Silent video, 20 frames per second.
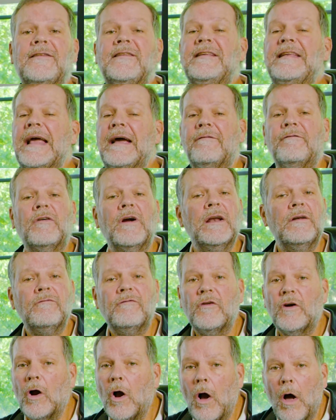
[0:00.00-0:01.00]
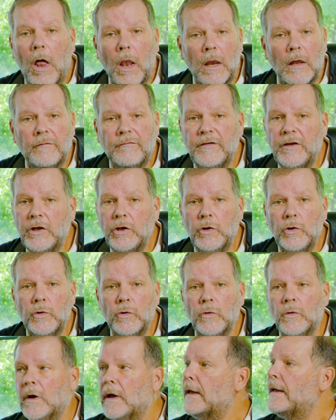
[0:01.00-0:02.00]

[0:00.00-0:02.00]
different for all of you.